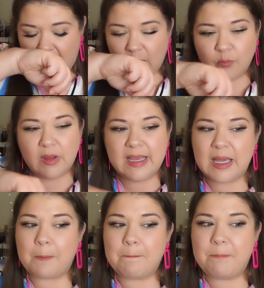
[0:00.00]
I don't really
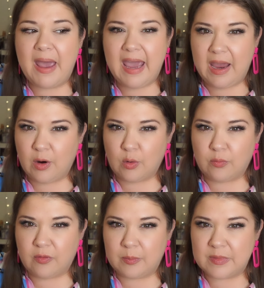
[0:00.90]
get pear
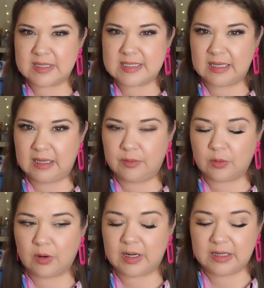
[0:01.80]
from this
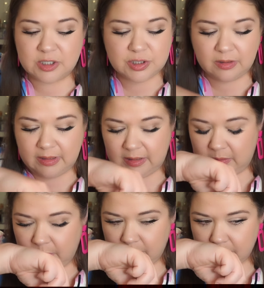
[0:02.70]
either initially.